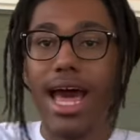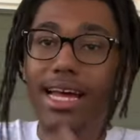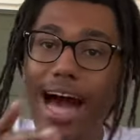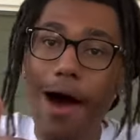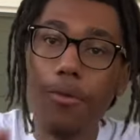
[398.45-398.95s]

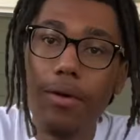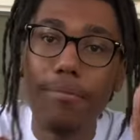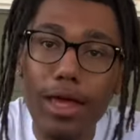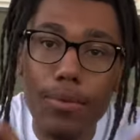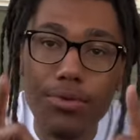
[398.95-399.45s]
And God will
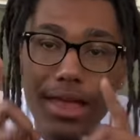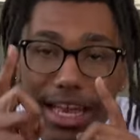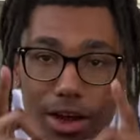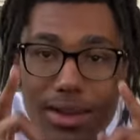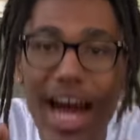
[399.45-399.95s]
bring people
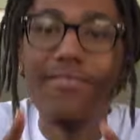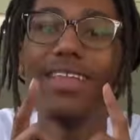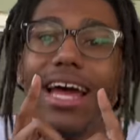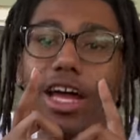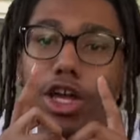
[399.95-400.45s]
in your life
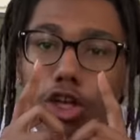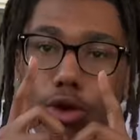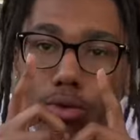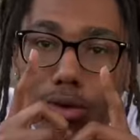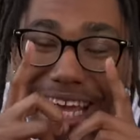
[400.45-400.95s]
that
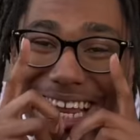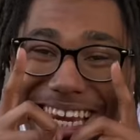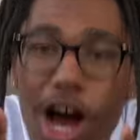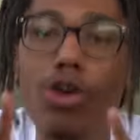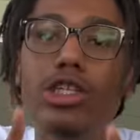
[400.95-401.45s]
you he
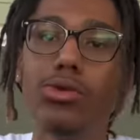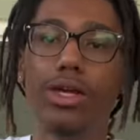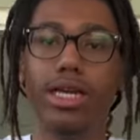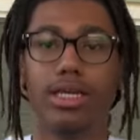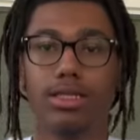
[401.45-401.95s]
knows you need.